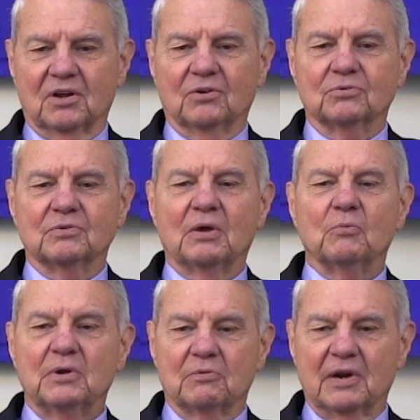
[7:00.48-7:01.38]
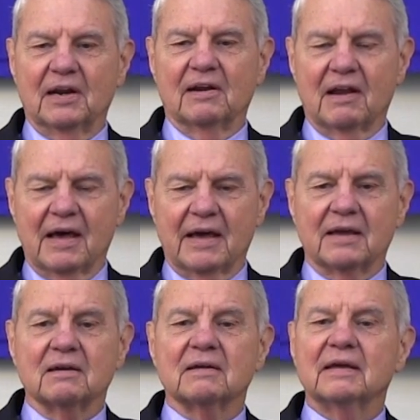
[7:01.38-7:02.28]
loan that we really
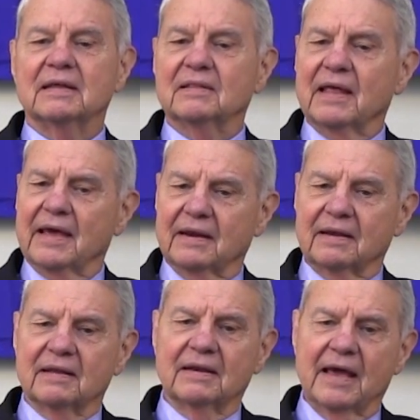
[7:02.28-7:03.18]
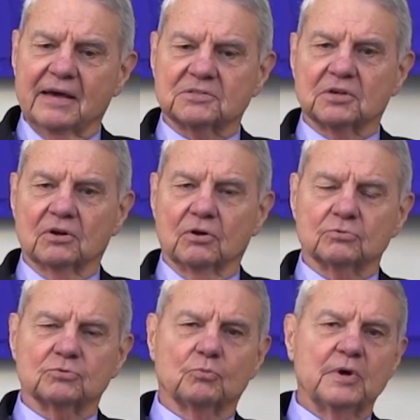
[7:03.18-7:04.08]
like, and that and housing
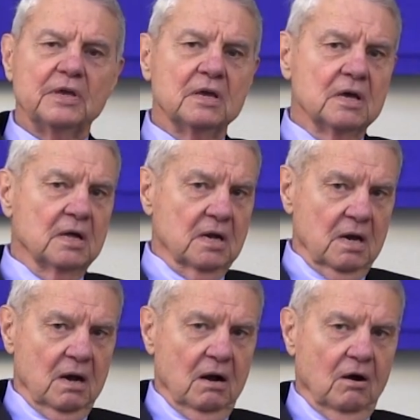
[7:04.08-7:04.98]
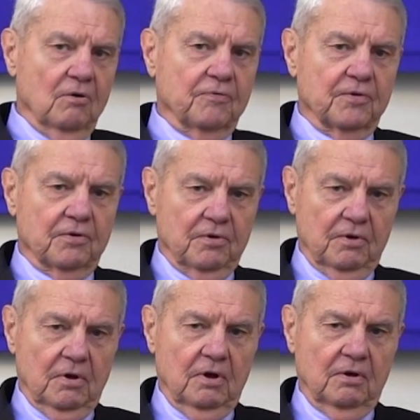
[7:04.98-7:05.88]
loans. We
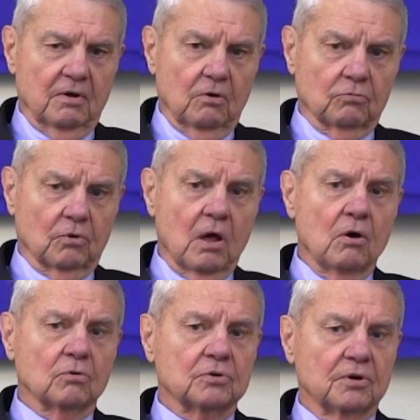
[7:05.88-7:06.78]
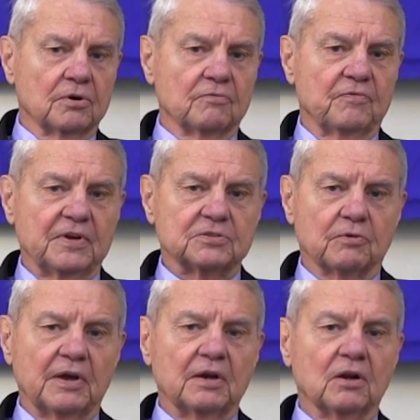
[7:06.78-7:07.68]
offer long-term
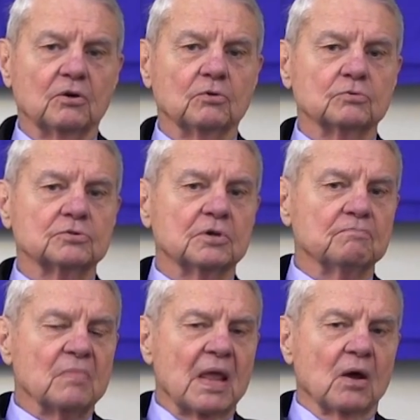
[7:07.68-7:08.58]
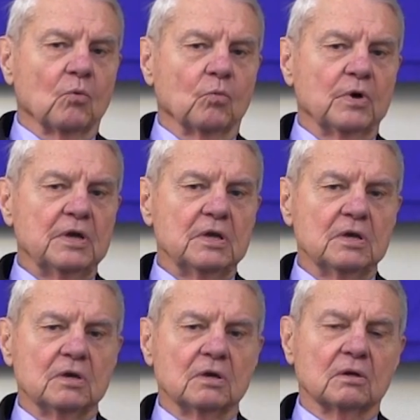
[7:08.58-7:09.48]
fixed-rate loans.
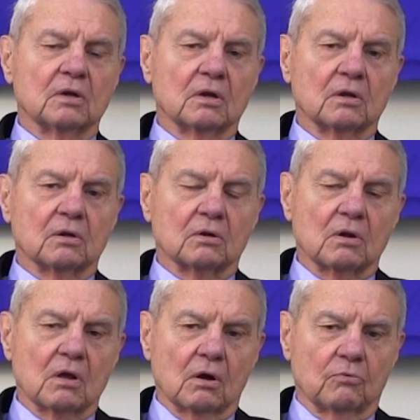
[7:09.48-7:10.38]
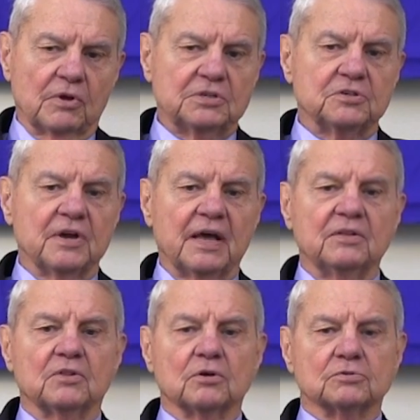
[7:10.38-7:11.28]
We
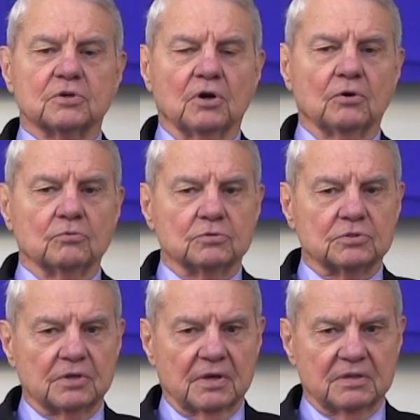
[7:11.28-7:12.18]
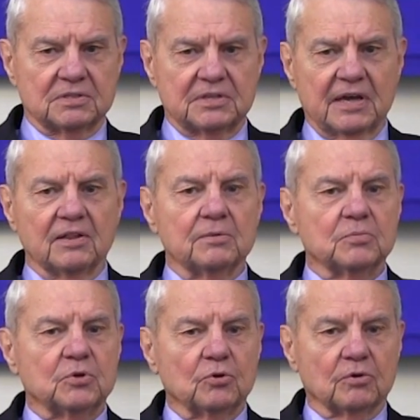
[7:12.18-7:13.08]
originate those loans, sell
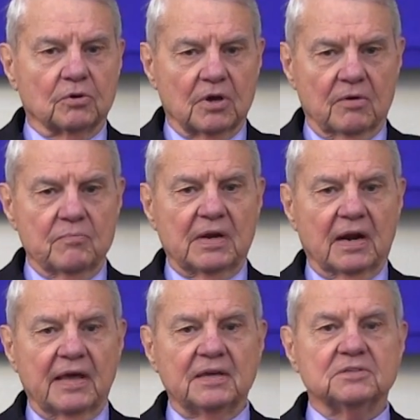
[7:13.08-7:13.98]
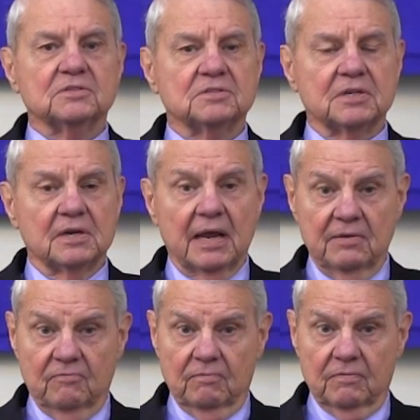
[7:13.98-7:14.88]
them to a governmental agency
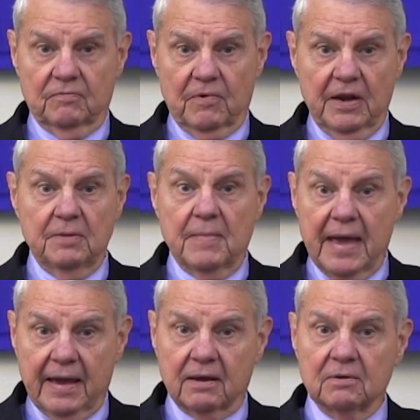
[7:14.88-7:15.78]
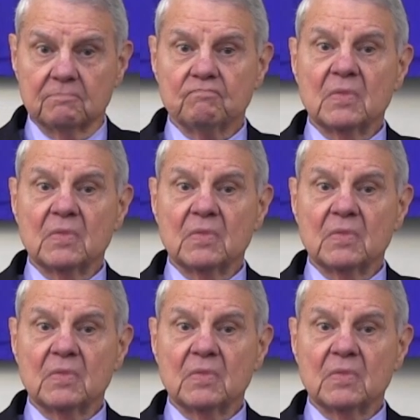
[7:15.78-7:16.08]
named Freddie Mac,